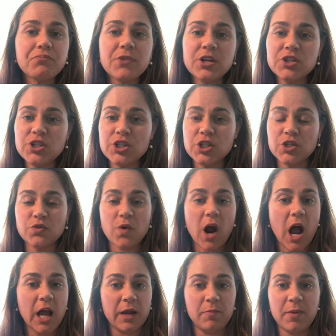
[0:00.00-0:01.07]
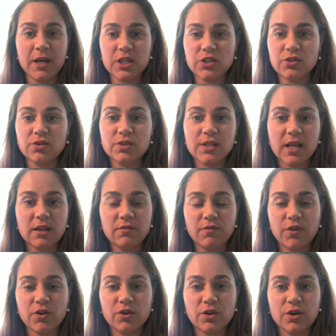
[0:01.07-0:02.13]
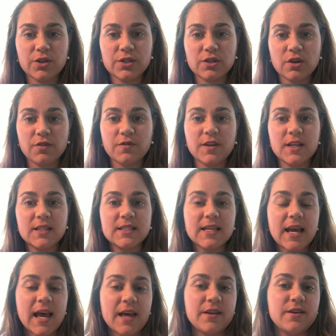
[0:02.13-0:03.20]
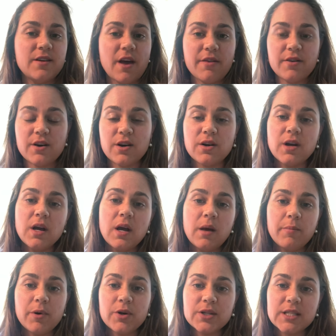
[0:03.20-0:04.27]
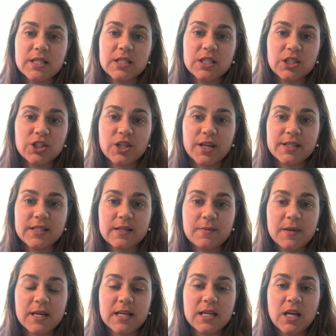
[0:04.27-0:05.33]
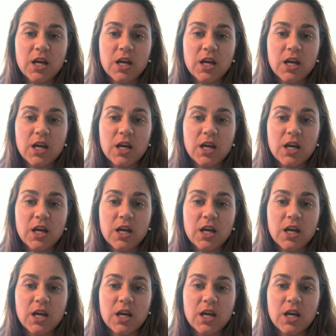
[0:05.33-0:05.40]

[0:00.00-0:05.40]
Just drawing pictures on a vertical surface. I had another person suggest to me